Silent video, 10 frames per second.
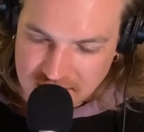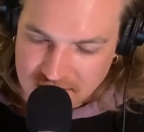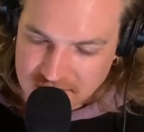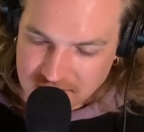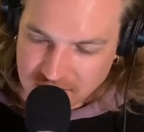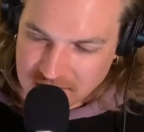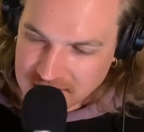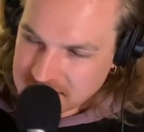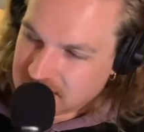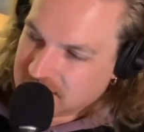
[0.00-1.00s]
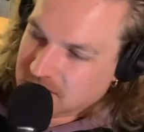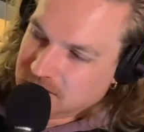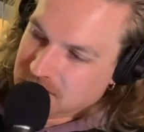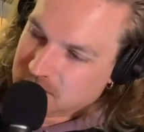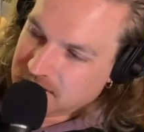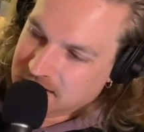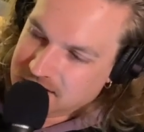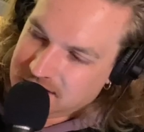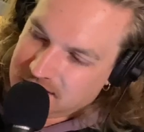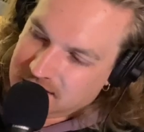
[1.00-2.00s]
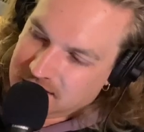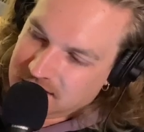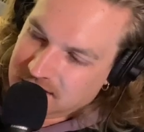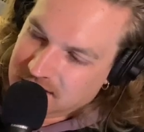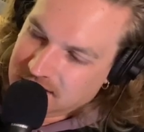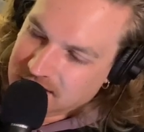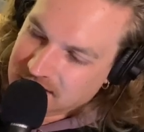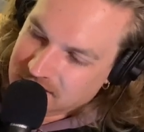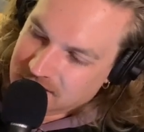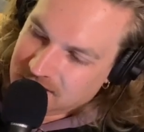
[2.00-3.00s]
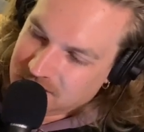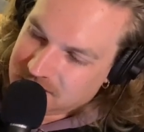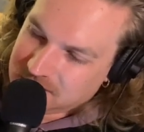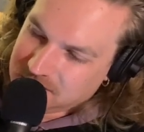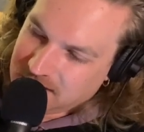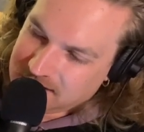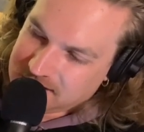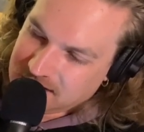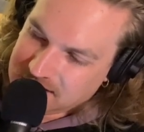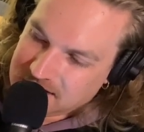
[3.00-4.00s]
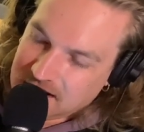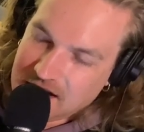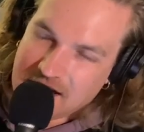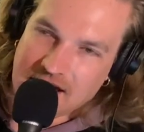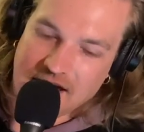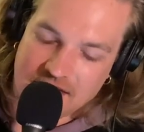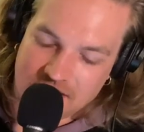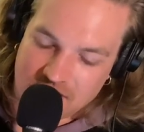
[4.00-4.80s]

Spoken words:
So be gentle with your plants, give them some nice touch. And